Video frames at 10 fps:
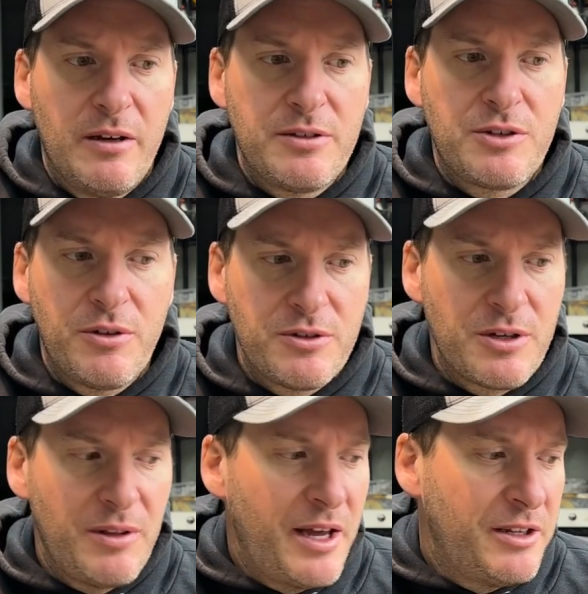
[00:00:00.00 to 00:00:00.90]
So there's
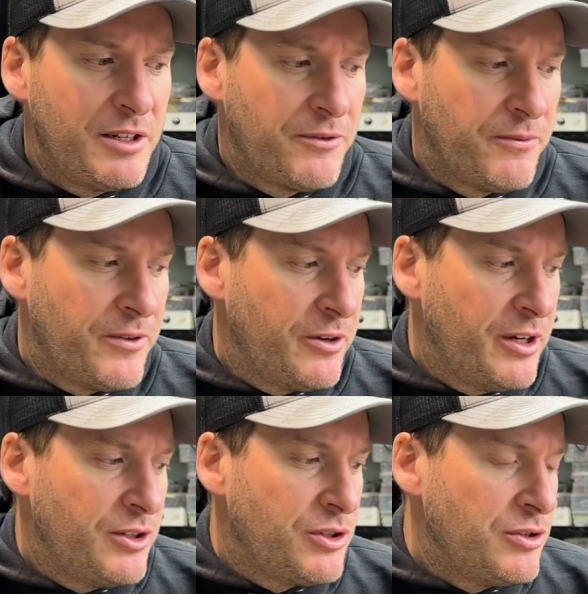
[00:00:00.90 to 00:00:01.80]
a lot of different
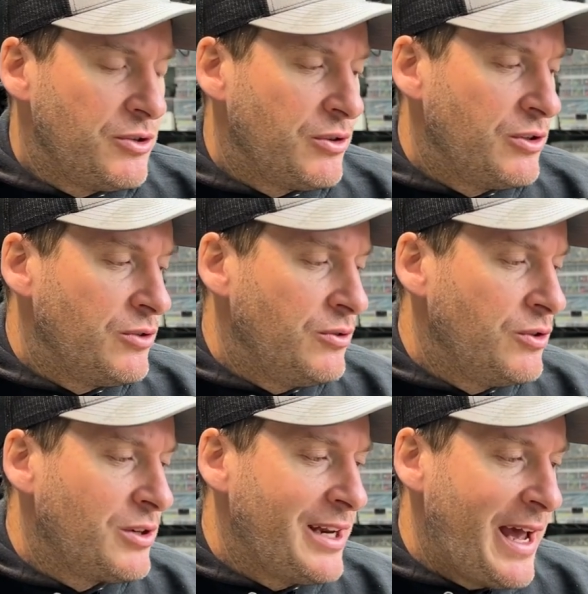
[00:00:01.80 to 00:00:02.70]
variations you can do.
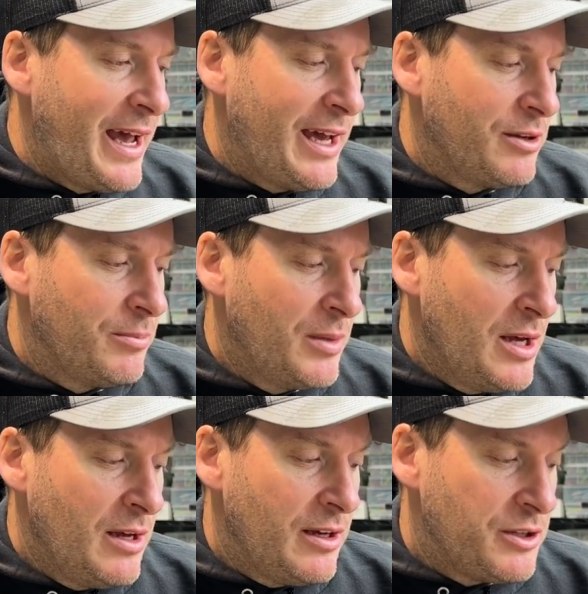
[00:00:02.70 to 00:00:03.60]
You can add them
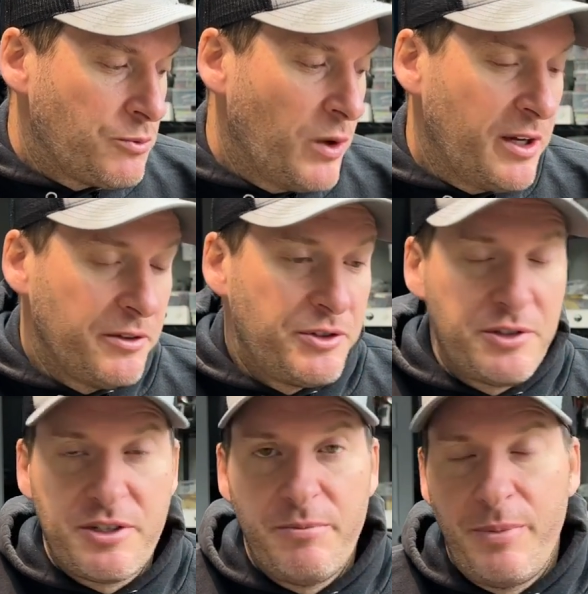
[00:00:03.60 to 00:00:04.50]
as well
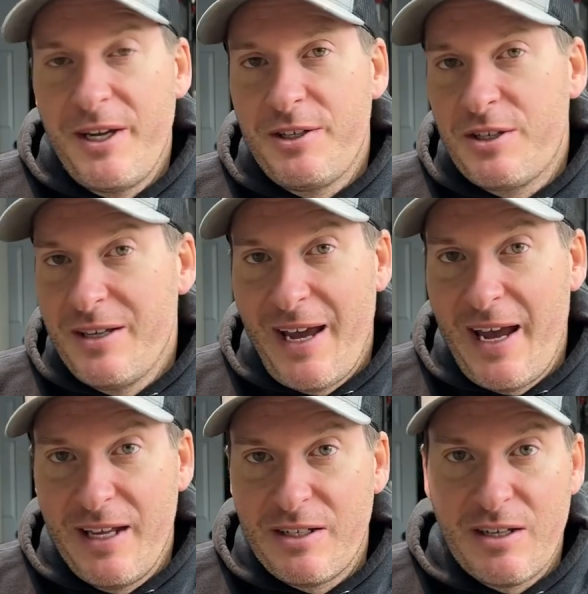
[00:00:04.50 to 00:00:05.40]
just to baits to
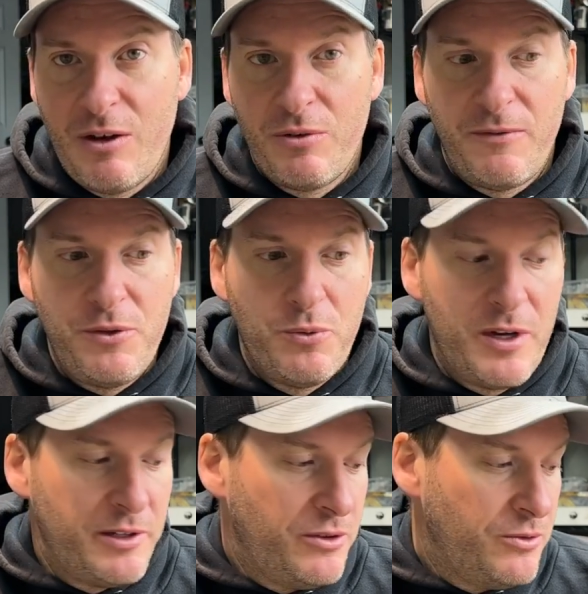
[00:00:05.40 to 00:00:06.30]
add sound. If you
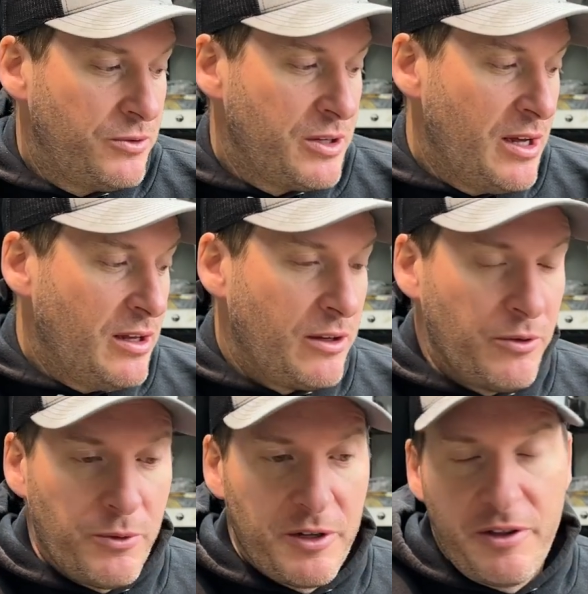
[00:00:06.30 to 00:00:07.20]
want to use, you
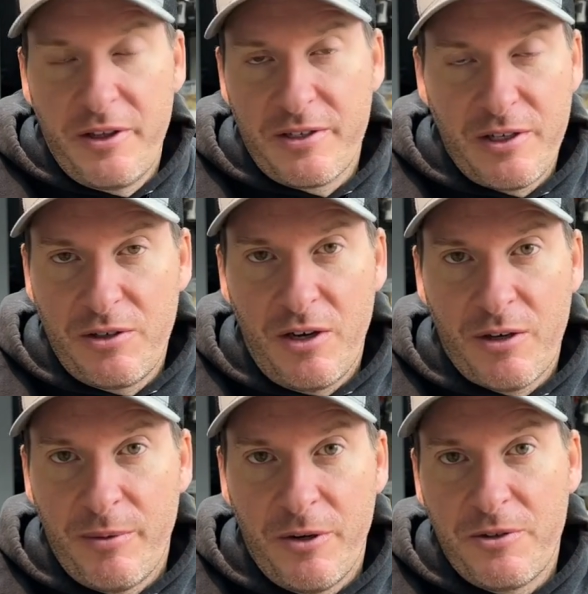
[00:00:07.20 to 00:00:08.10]
know, one of the things I
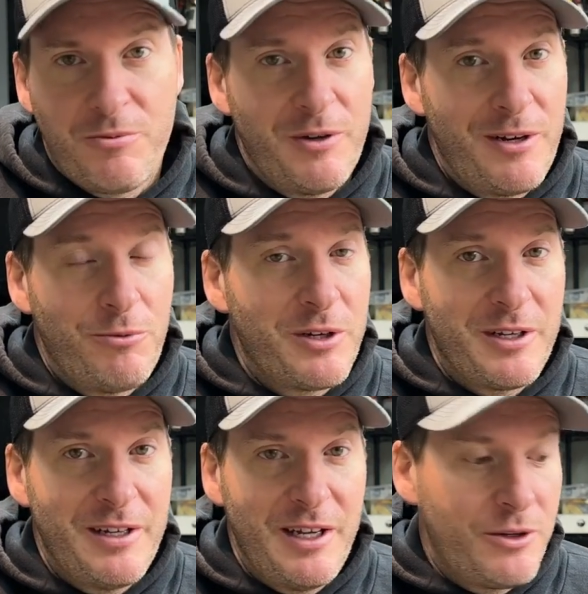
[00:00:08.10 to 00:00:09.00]
talk about is when I rig
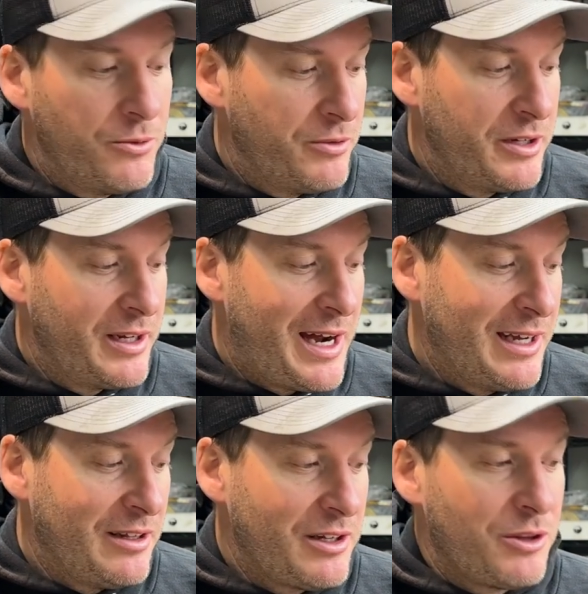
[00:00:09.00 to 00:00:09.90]
a Nako rig,
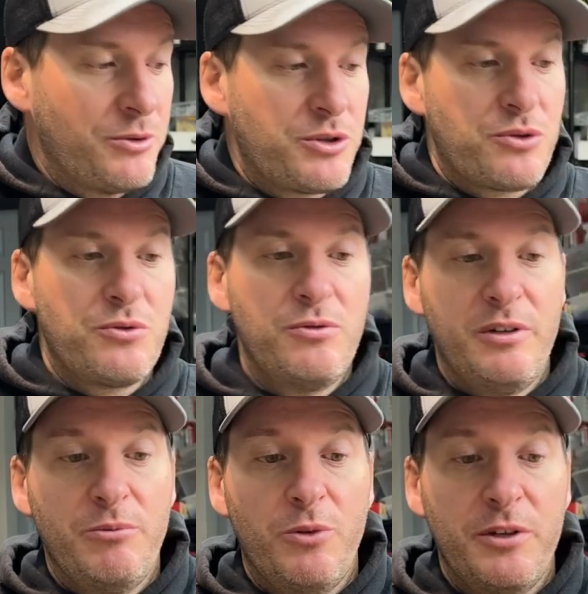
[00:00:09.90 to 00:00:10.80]
I like those
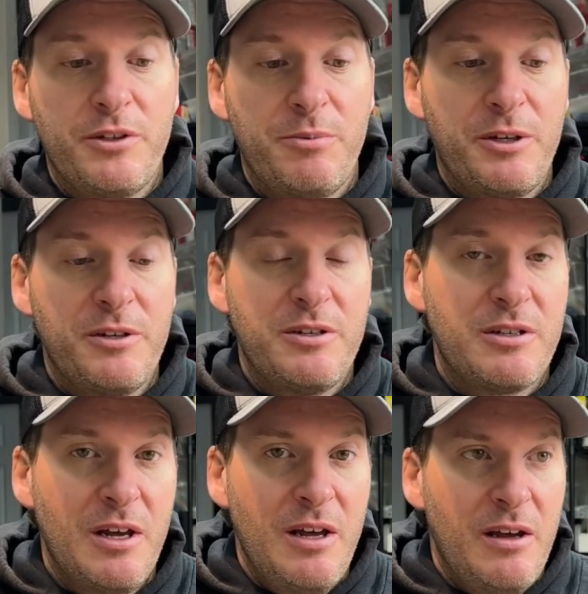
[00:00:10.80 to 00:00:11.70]
screw-in ones
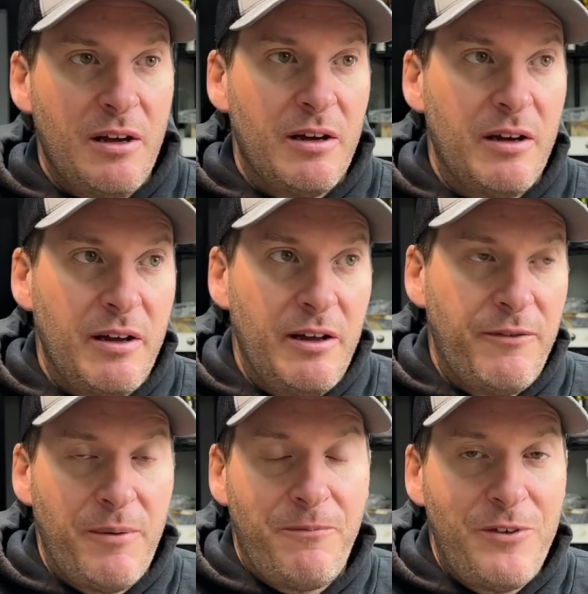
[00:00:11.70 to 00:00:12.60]
because
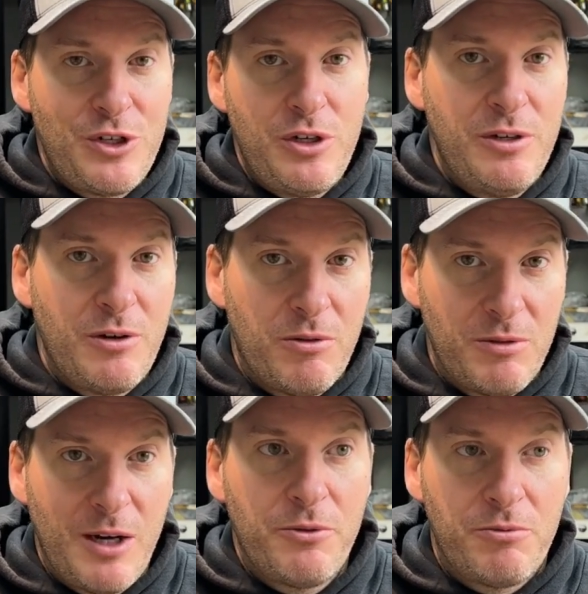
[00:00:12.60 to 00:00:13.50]
if I'm fishing
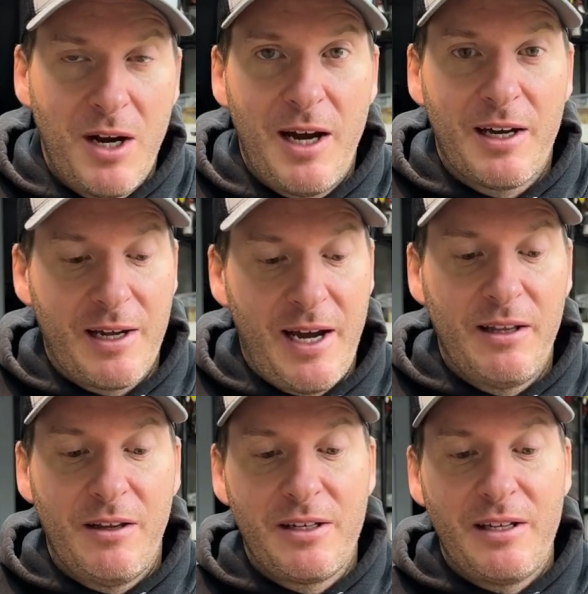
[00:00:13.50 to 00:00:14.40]
around rock, I
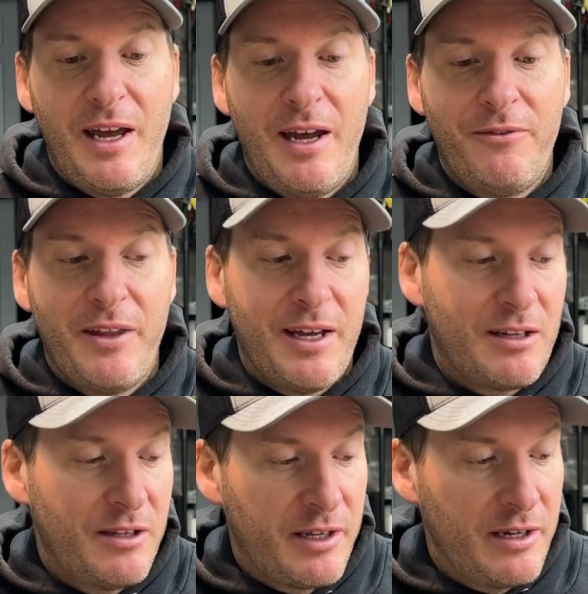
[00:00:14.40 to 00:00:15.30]
like to have
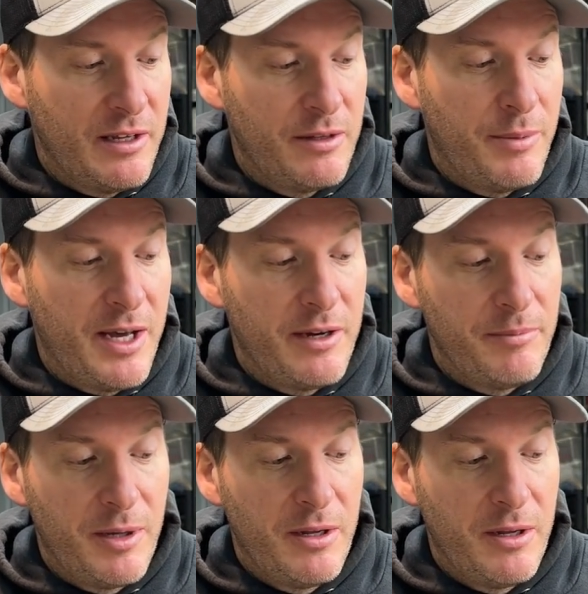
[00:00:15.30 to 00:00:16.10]
that clinking on the bottom.